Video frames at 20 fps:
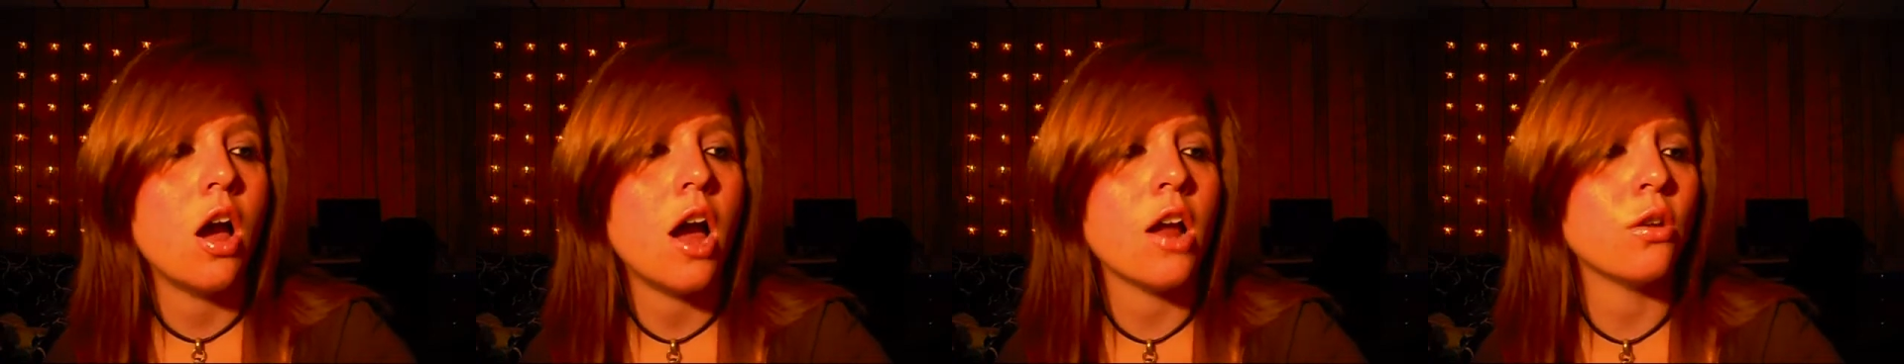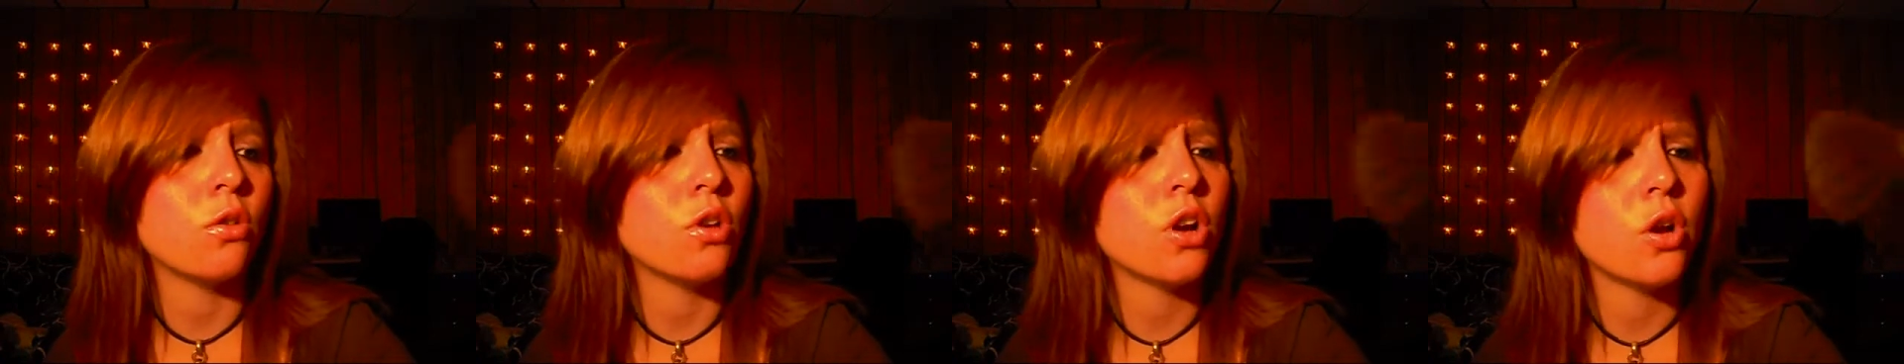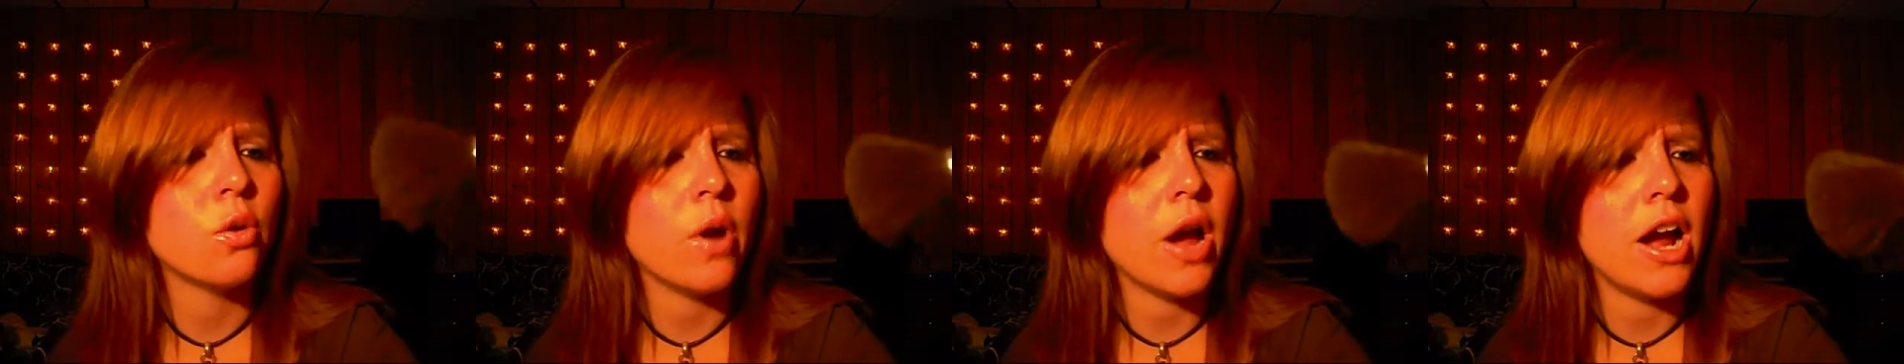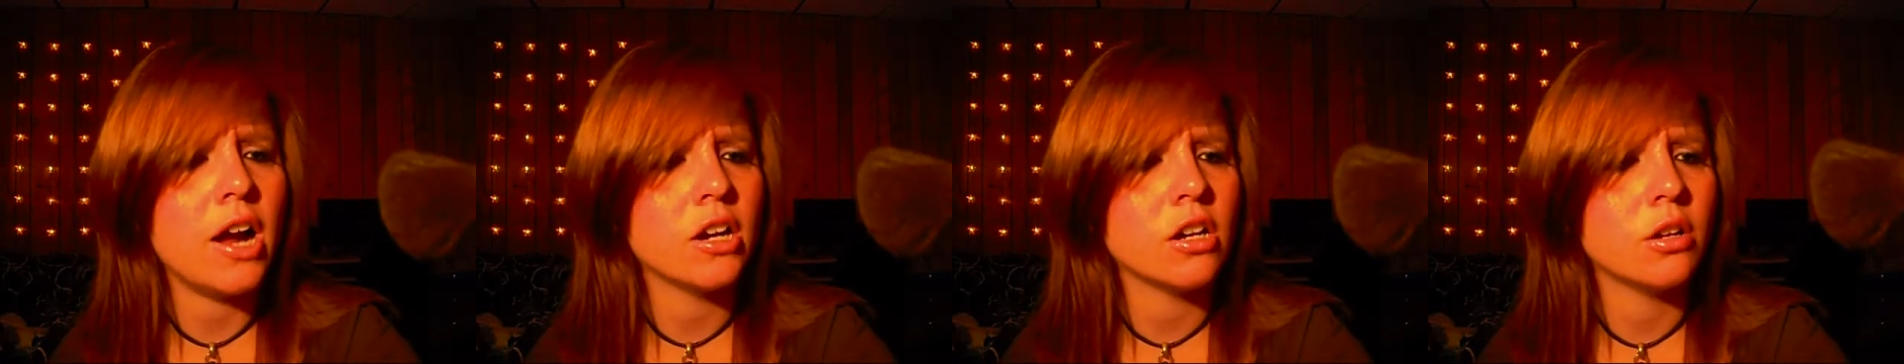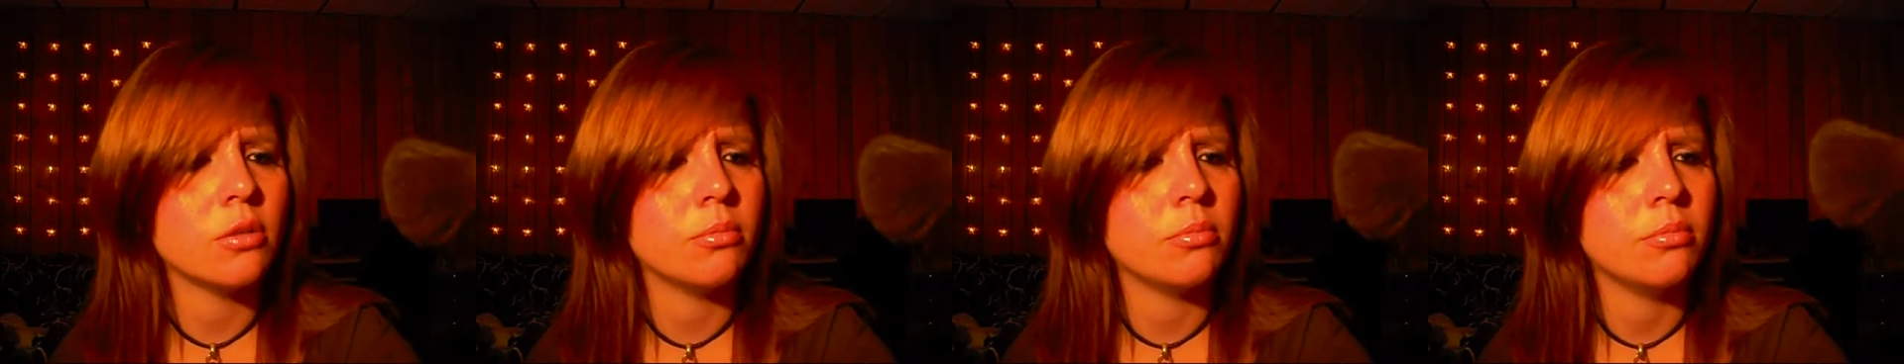I don't know,
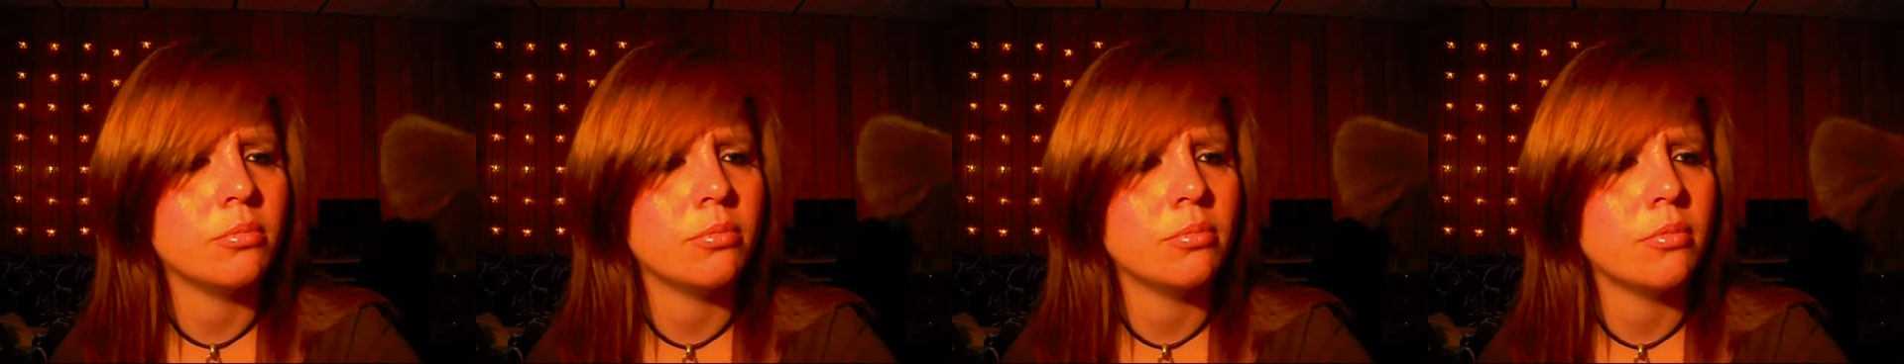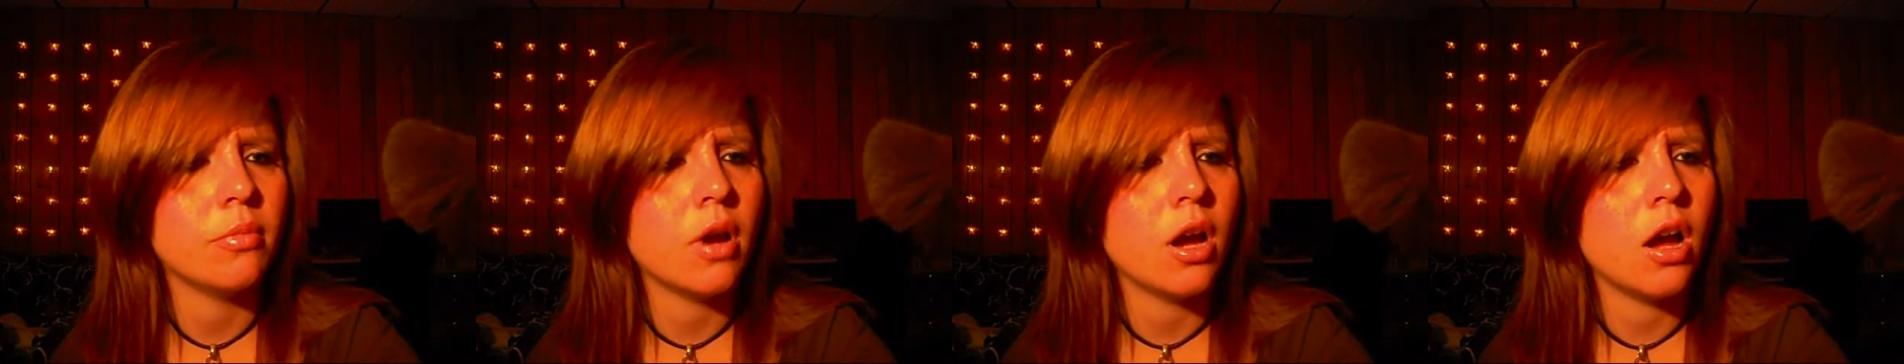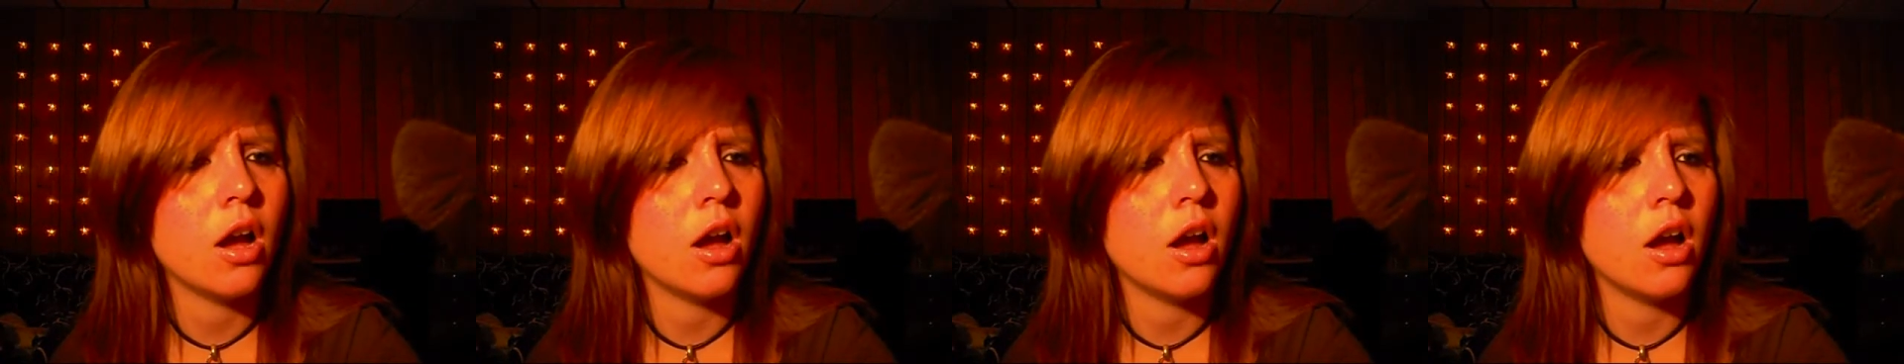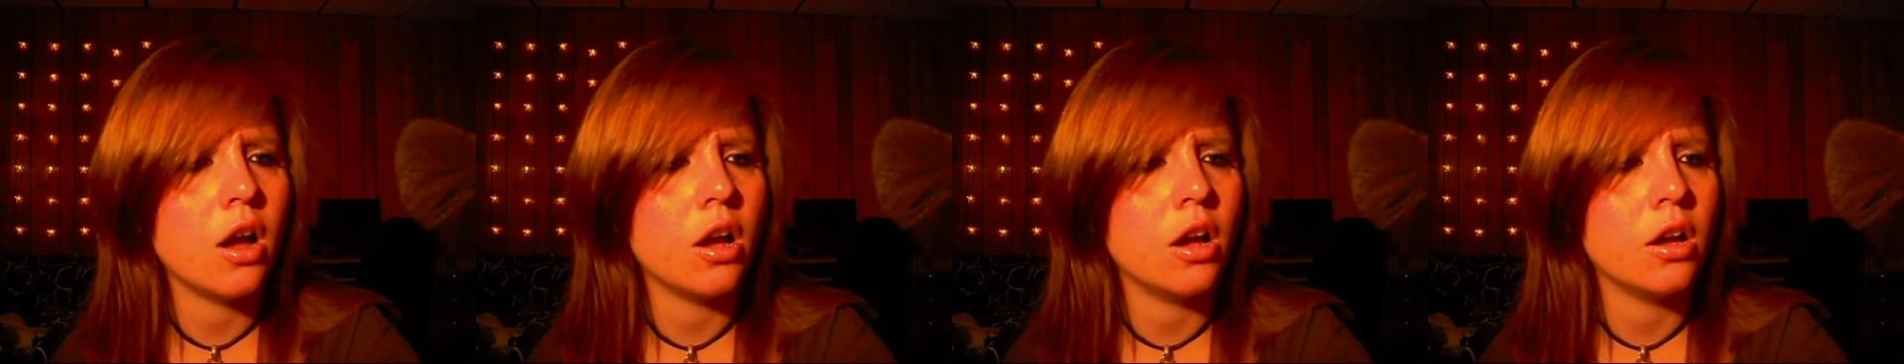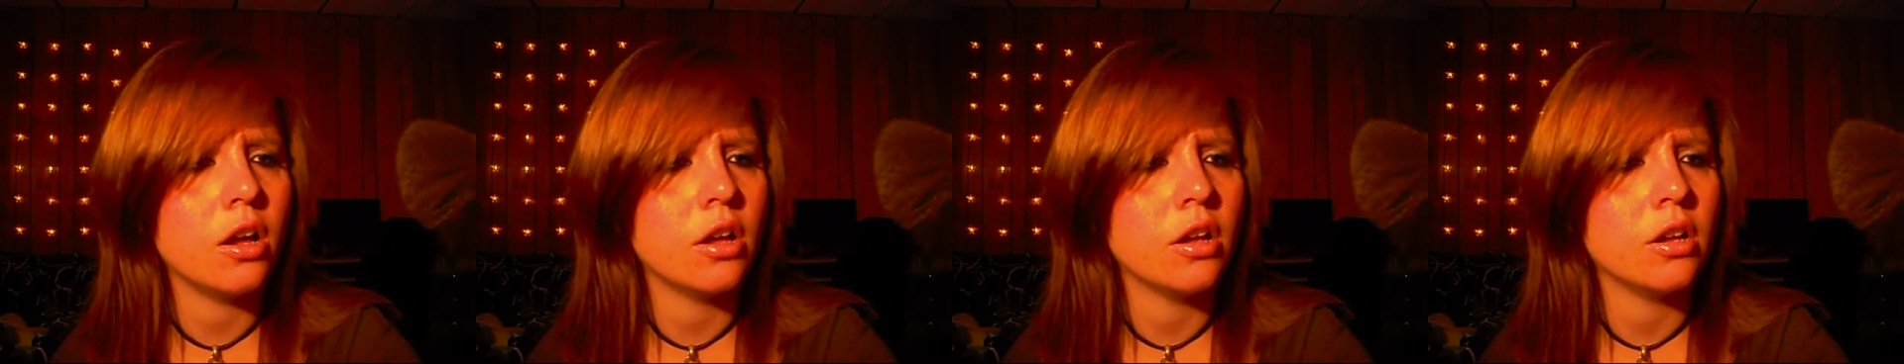Adam.
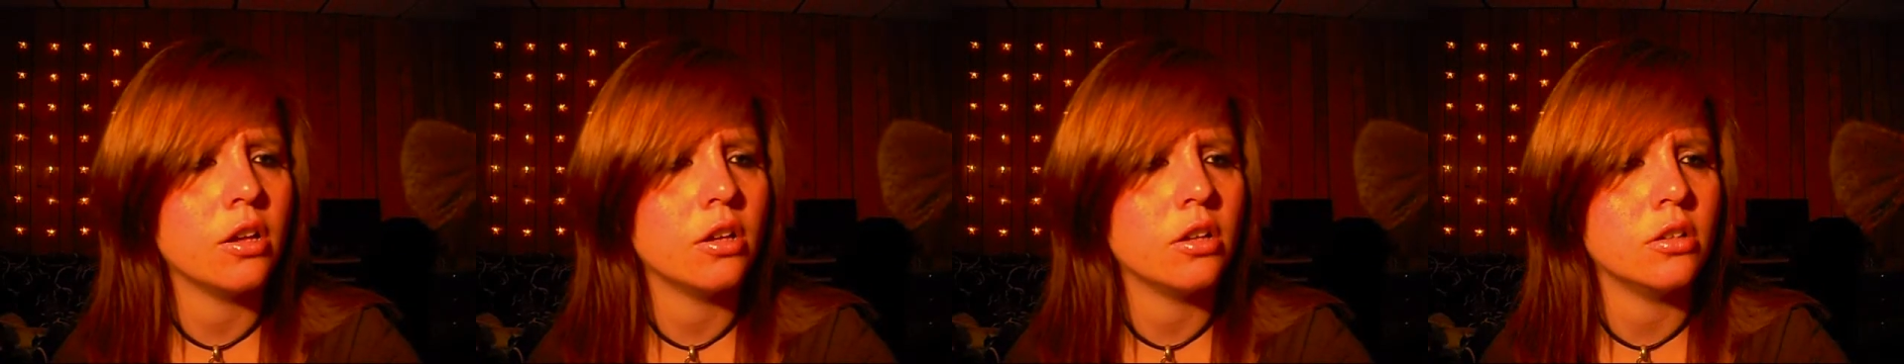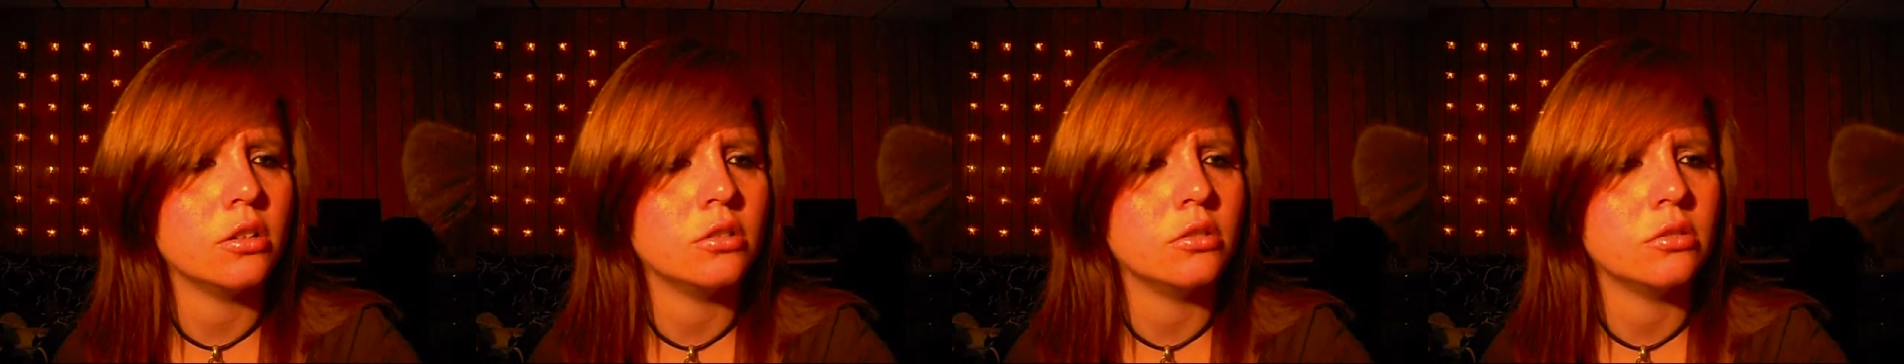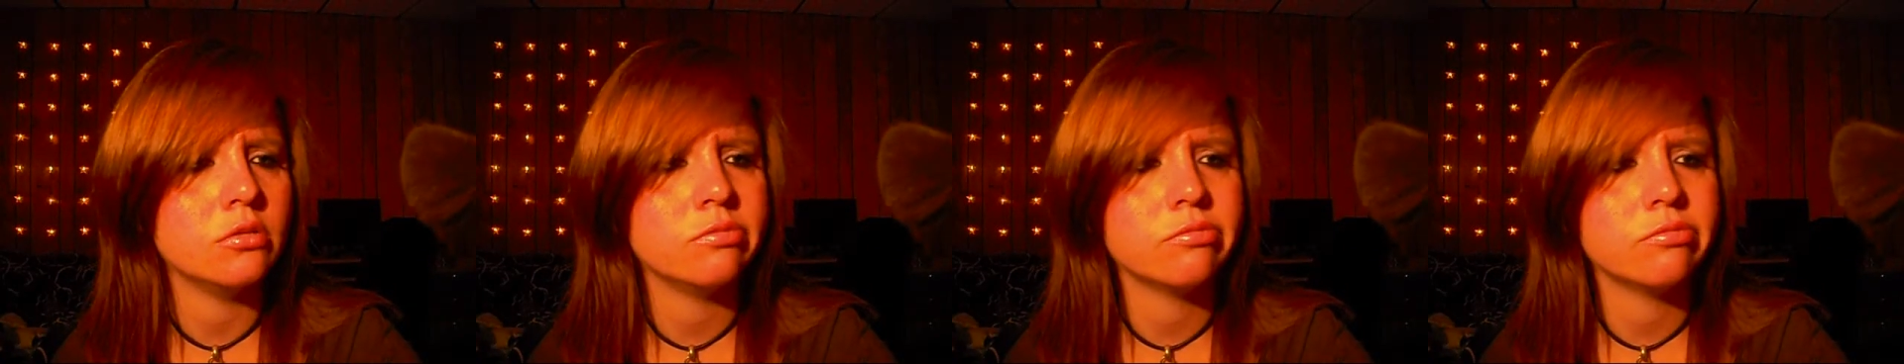Uh,